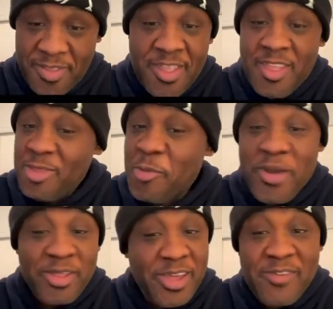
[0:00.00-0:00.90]
matter
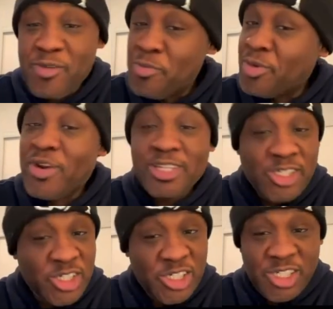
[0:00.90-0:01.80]
if you're going to
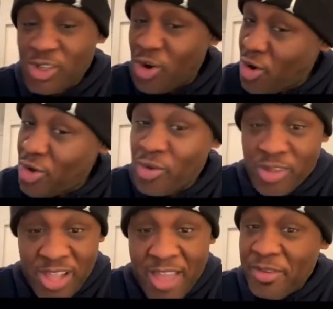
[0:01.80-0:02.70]
church all your life,
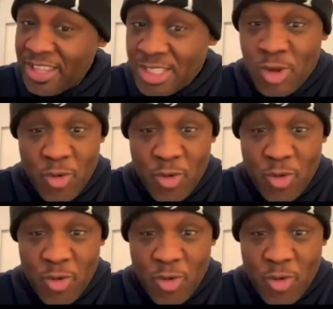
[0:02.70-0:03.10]
but there's no